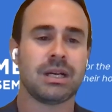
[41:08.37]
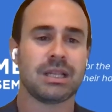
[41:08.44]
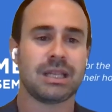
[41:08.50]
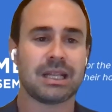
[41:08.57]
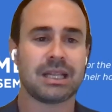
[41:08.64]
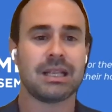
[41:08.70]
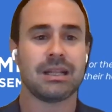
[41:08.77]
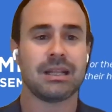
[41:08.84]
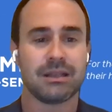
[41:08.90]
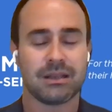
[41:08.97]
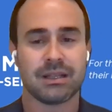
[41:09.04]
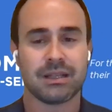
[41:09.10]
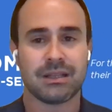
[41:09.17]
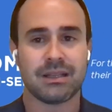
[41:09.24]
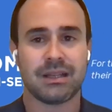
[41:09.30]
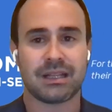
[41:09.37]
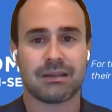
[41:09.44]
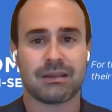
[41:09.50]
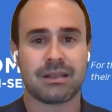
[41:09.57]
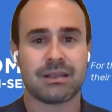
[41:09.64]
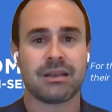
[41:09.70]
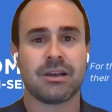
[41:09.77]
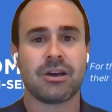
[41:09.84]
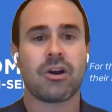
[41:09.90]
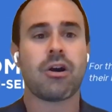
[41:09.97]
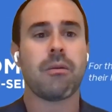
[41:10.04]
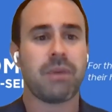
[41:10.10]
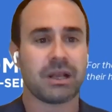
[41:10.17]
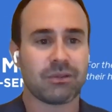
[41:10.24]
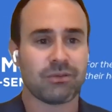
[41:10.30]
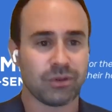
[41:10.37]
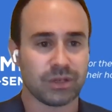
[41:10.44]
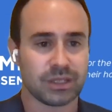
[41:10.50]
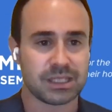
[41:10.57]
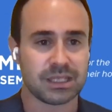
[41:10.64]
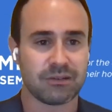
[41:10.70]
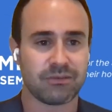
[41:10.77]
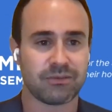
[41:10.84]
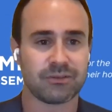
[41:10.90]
that combat for itself.